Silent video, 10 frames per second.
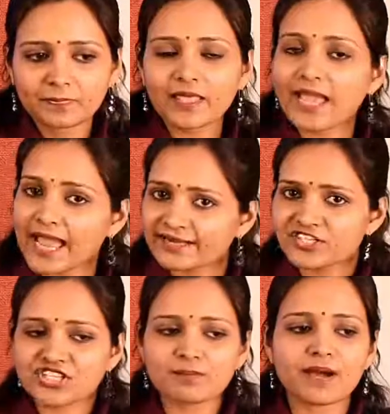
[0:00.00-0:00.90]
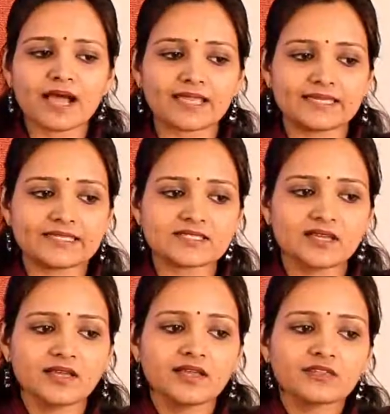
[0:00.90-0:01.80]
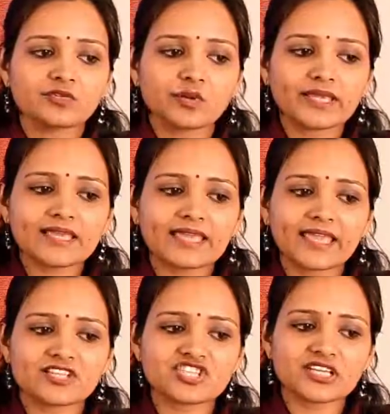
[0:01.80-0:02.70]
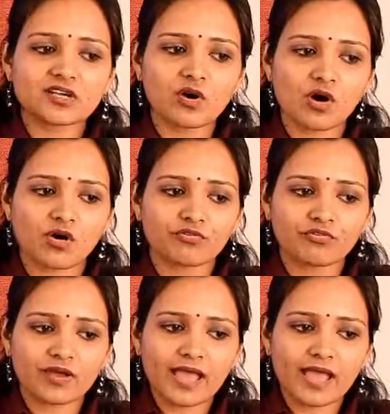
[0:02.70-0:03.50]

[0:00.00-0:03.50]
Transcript: and she buys 3 kg of